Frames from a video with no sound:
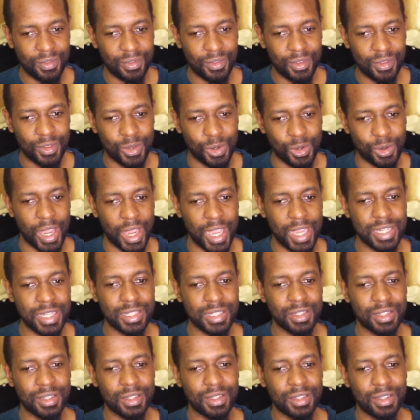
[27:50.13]
All right?
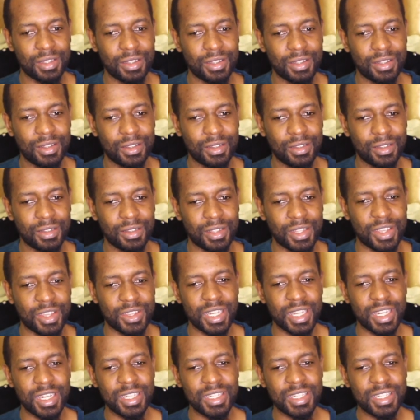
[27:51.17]
There's
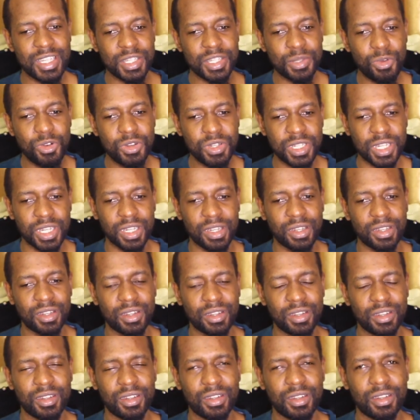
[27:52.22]
an intense motion.
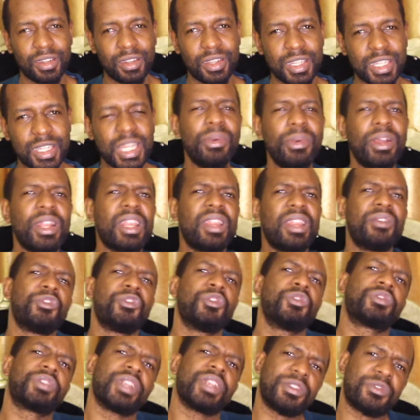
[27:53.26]
Someone can
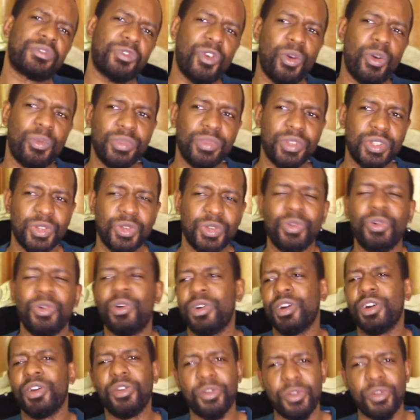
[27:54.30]
feel transformed. You know,
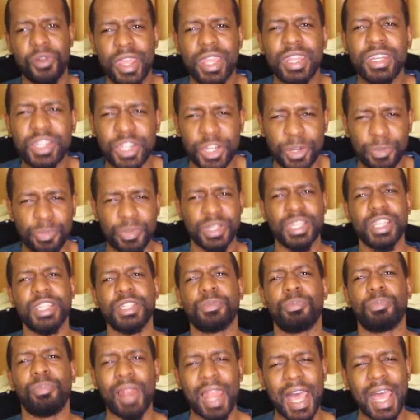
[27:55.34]
red
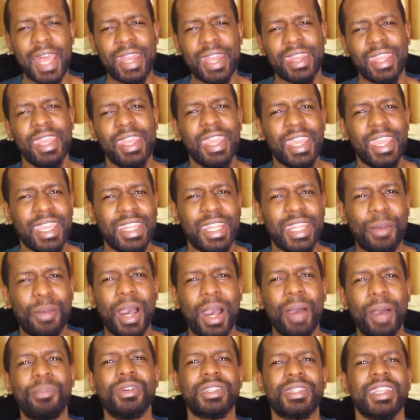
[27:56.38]
represents blood. And the
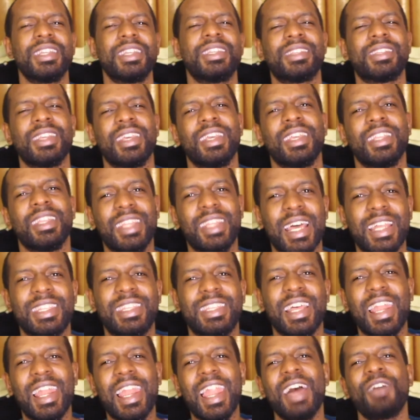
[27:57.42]
Bible says that
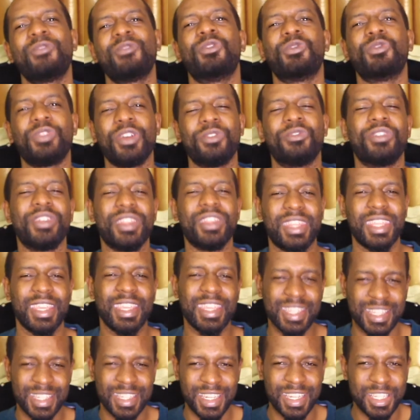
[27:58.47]
the life of everything
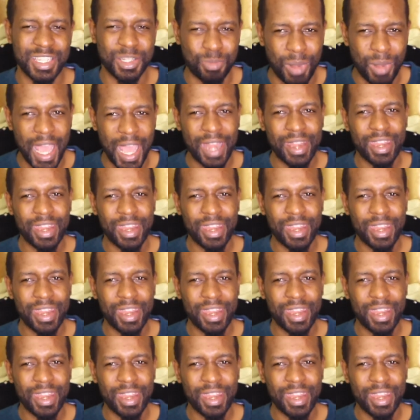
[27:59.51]
is in its blood.